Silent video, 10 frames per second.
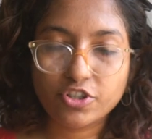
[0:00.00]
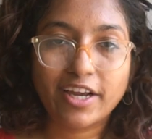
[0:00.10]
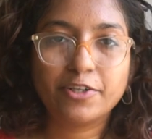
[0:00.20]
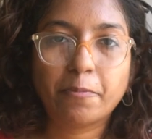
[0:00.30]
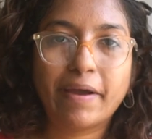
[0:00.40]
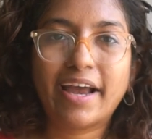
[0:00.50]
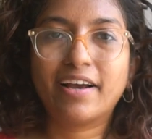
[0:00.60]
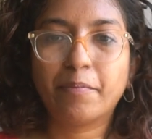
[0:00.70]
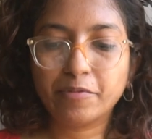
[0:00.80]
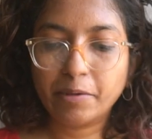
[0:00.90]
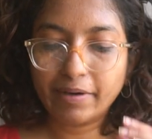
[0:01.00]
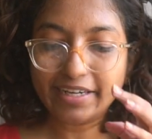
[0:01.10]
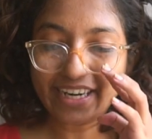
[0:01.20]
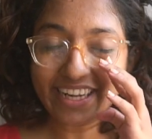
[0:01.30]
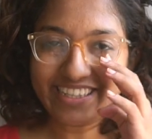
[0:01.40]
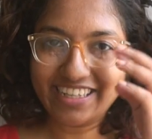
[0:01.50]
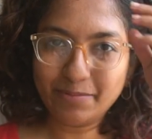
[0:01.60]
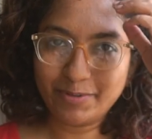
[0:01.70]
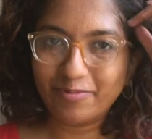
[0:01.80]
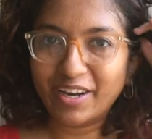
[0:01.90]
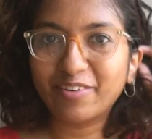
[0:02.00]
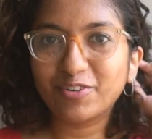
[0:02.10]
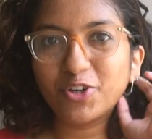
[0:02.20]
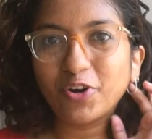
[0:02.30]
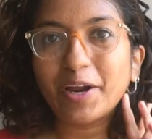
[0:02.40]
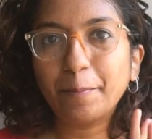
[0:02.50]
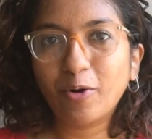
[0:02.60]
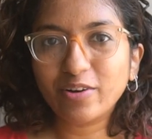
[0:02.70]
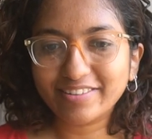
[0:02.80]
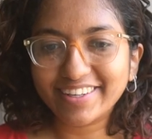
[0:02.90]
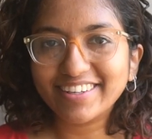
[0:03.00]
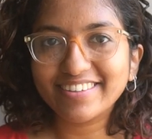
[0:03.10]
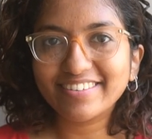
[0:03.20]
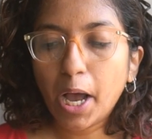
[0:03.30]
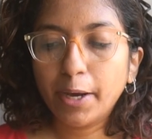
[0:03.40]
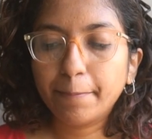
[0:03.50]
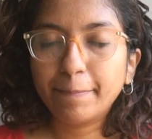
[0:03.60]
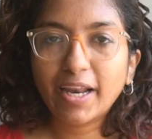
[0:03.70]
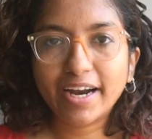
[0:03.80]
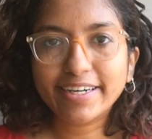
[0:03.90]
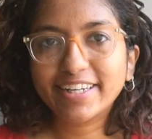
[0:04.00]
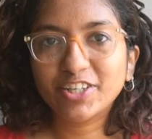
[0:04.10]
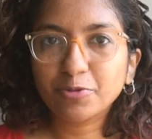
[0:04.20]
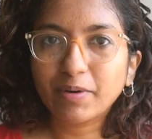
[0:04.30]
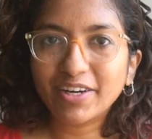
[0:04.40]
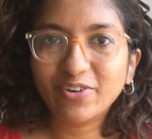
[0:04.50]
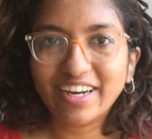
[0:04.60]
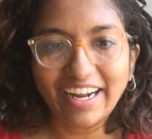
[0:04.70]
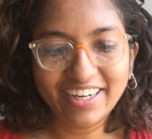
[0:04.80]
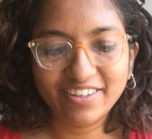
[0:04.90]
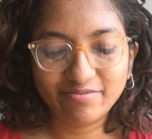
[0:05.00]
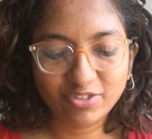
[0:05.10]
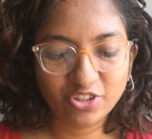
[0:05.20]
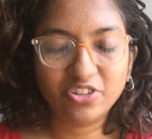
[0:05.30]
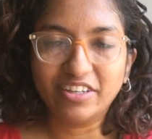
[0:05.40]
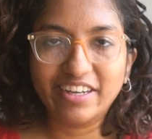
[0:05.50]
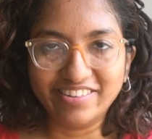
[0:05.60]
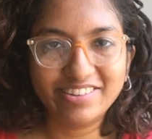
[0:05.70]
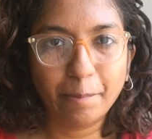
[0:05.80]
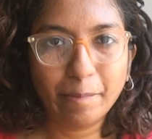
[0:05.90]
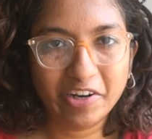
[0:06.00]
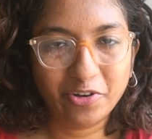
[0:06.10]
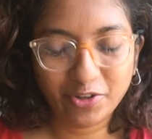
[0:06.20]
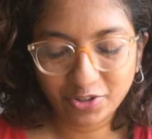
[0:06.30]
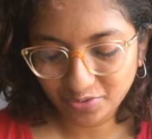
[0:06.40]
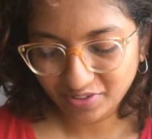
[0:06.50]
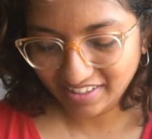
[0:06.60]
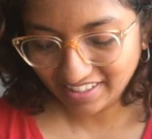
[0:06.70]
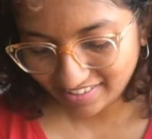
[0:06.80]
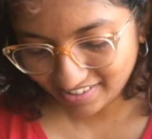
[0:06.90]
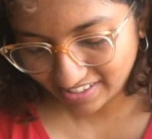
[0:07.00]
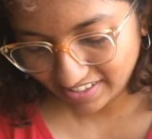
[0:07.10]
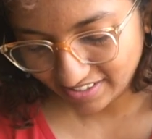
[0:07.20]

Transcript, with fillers: try to pack up the mud nicely, but whenever you're unboxing a plant that you buy online, you're gonna get some mud on you. That's